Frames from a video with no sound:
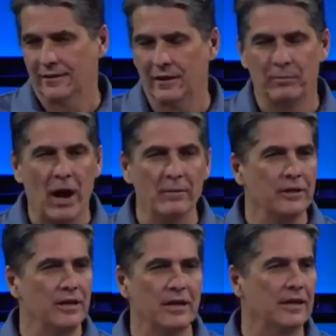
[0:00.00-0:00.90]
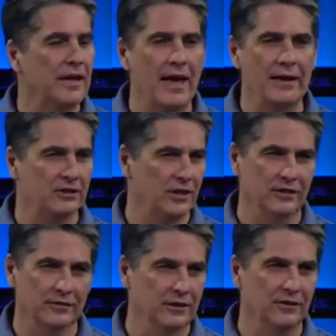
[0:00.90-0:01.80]
They probably didn't catch it,
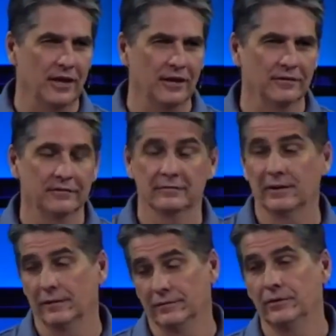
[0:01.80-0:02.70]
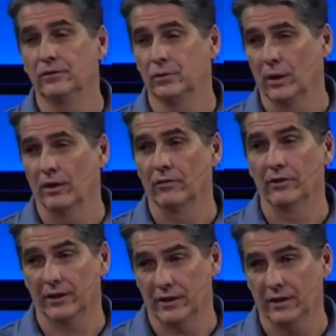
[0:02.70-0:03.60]
did they? Well, you twelve
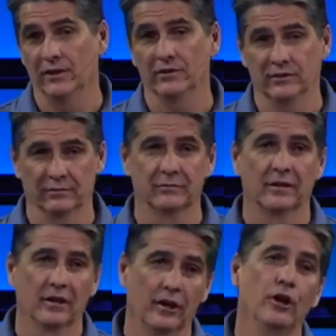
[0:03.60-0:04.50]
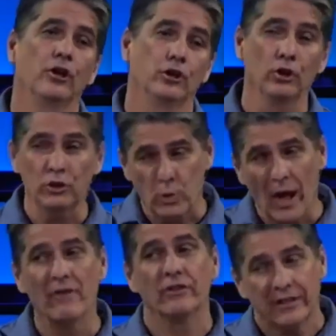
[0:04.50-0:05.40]
are the kids. You
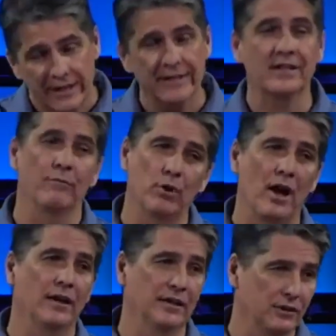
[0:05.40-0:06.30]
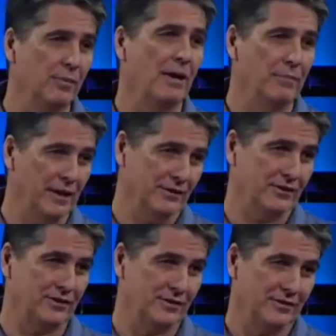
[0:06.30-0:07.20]
twelve are the kids I brought into my
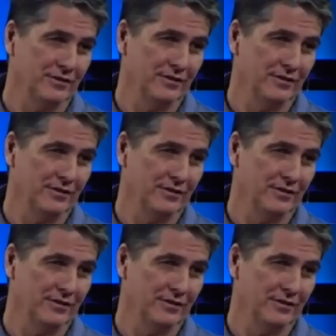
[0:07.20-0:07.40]
midst.